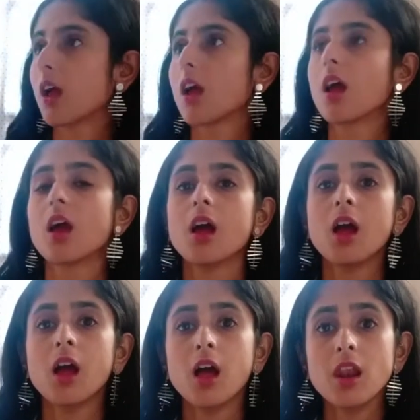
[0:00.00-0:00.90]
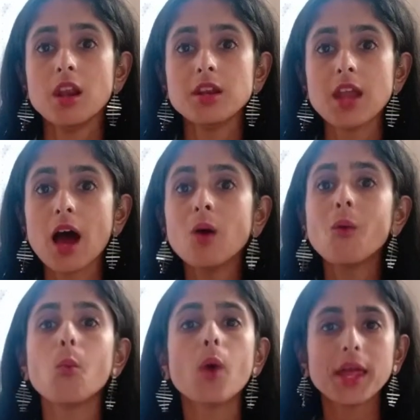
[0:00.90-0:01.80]
Now,
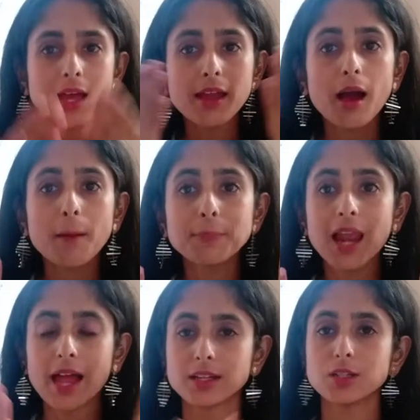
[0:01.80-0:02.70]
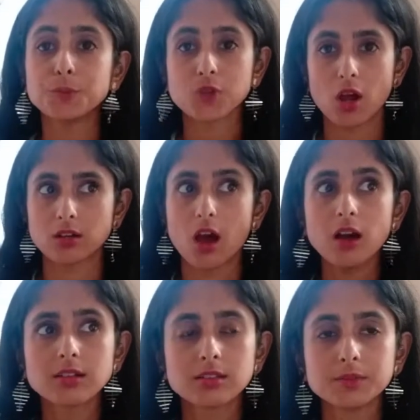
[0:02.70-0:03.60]
when I applied the
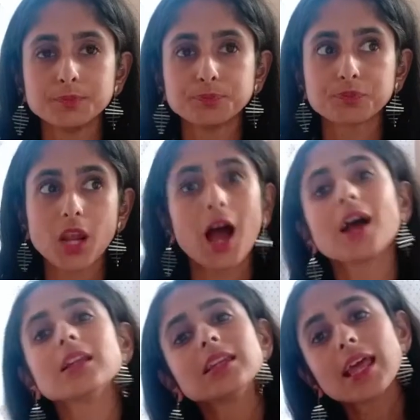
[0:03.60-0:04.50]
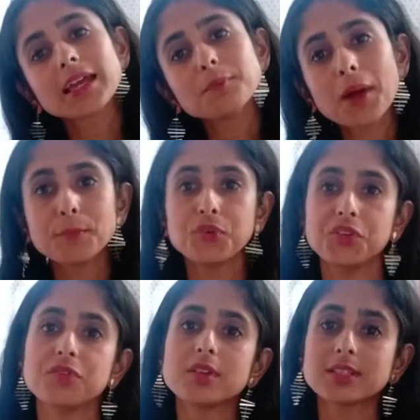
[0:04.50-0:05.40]
product, unlike my
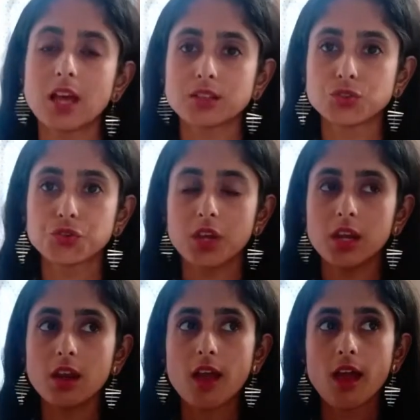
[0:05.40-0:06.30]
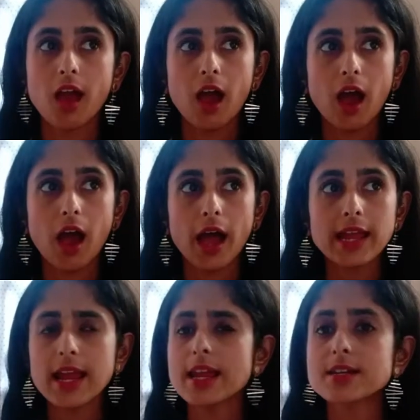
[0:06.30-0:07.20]
previous sunscreen,
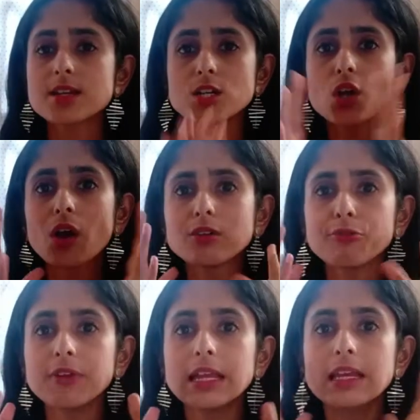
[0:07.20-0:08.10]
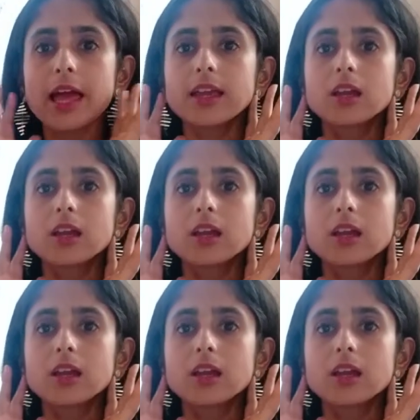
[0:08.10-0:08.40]
I did not feel like